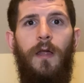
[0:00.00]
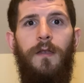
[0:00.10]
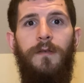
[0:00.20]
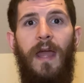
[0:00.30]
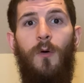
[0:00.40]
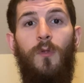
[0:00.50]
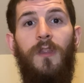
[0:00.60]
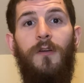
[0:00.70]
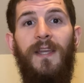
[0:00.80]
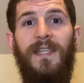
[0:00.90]
Now, there
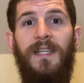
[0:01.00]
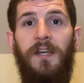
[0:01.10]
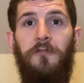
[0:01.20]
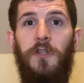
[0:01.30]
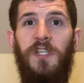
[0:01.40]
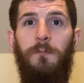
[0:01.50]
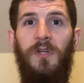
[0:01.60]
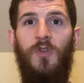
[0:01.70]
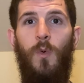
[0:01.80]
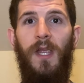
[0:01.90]
is a difference
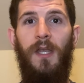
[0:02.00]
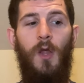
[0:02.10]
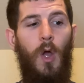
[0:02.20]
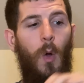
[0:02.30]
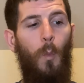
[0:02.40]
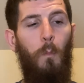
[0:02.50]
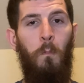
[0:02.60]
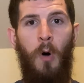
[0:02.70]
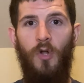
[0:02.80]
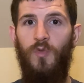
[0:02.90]
between
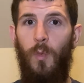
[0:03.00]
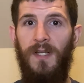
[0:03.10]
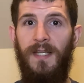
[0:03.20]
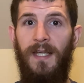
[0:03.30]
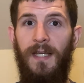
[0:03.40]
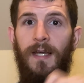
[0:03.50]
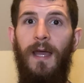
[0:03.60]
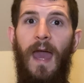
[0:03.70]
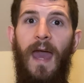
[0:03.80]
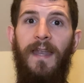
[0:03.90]
malt whiskey
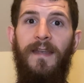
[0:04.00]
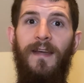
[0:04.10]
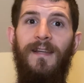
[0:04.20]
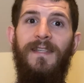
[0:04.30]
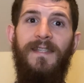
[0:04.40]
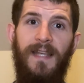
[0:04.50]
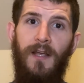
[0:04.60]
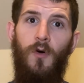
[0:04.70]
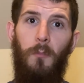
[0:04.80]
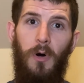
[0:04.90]
and
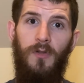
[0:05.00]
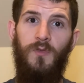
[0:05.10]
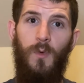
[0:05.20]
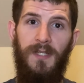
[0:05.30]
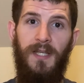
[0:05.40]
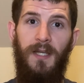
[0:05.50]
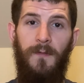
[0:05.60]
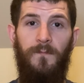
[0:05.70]
single malt whiskey.